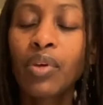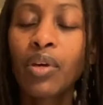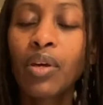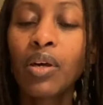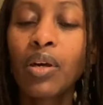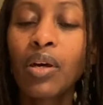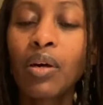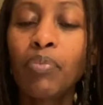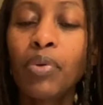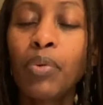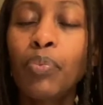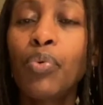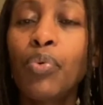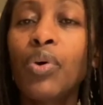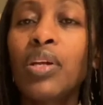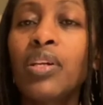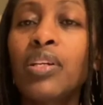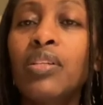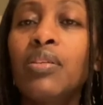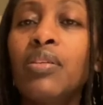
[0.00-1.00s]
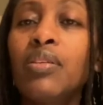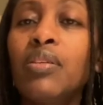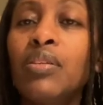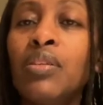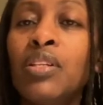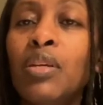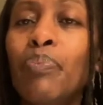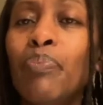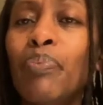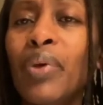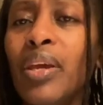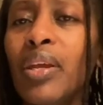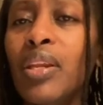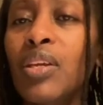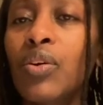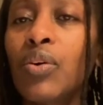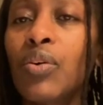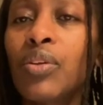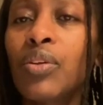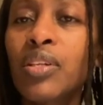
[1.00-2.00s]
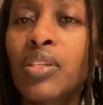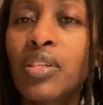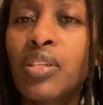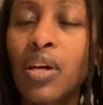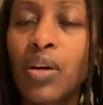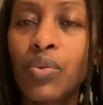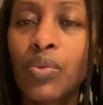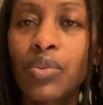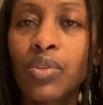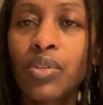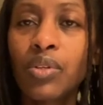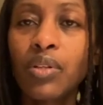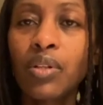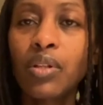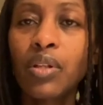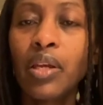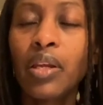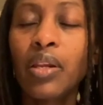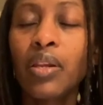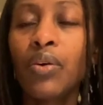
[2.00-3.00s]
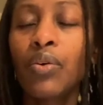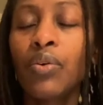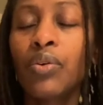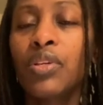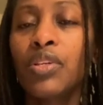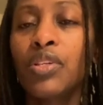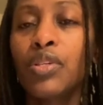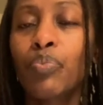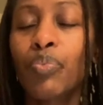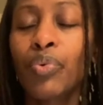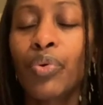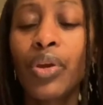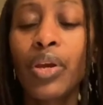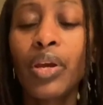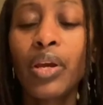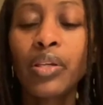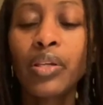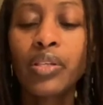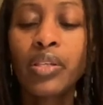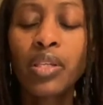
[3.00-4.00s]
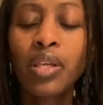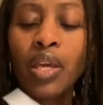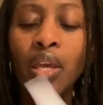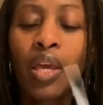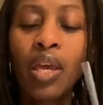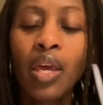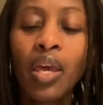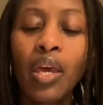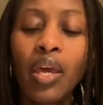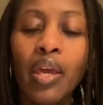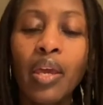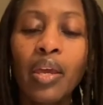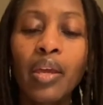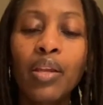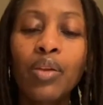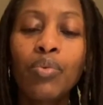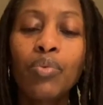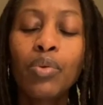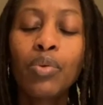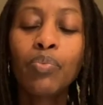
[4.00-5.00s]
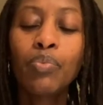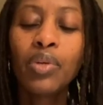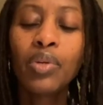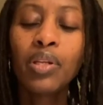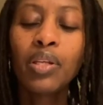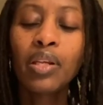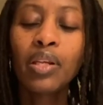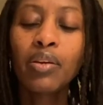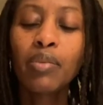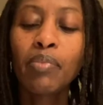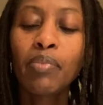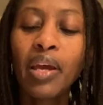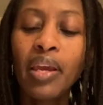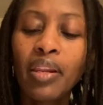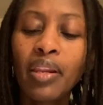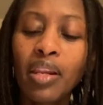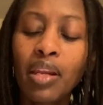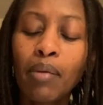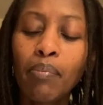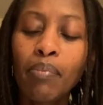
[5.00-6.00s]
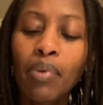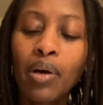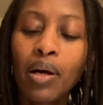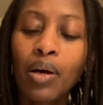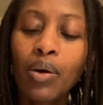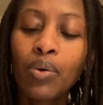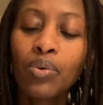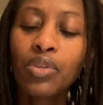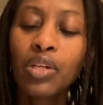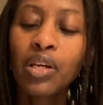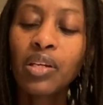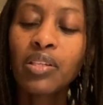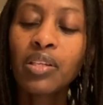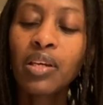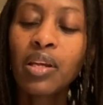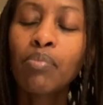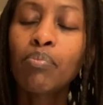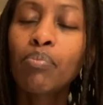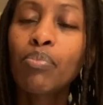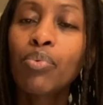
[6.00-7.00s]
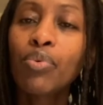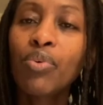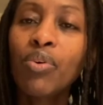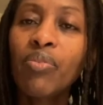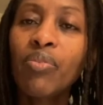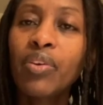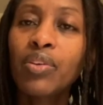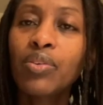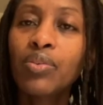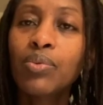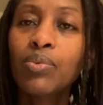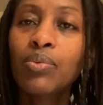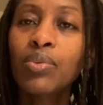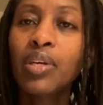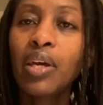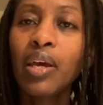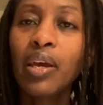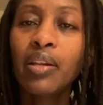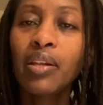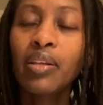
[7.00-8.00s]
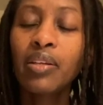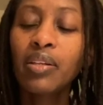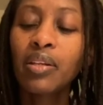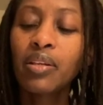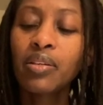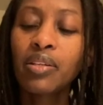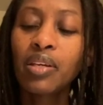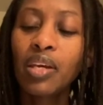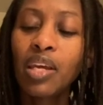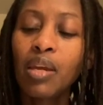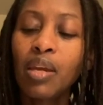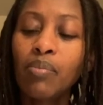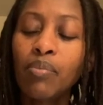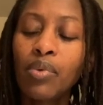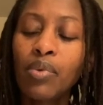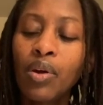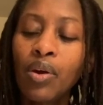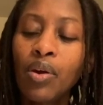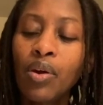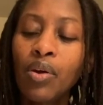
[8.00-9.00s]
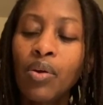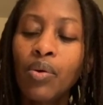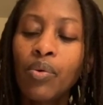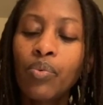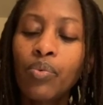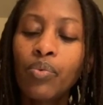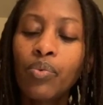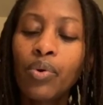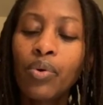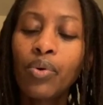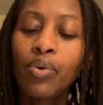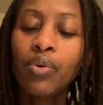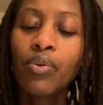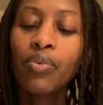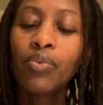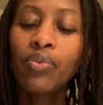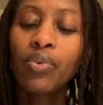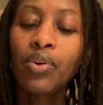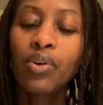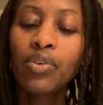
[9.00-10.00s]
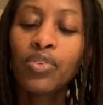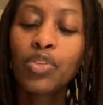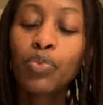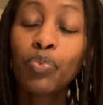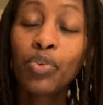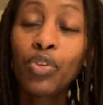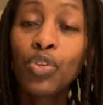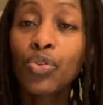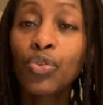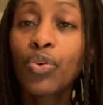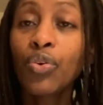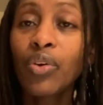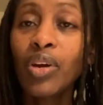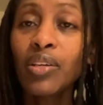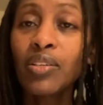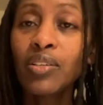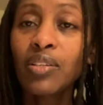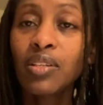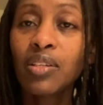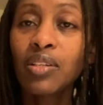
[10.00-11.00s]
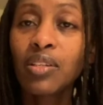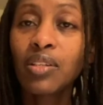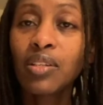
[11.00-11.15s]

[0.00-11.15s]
people are depending on his counsel and on his prayers. And we've been reminded about a certain prophet who died in a time of spiritual crisis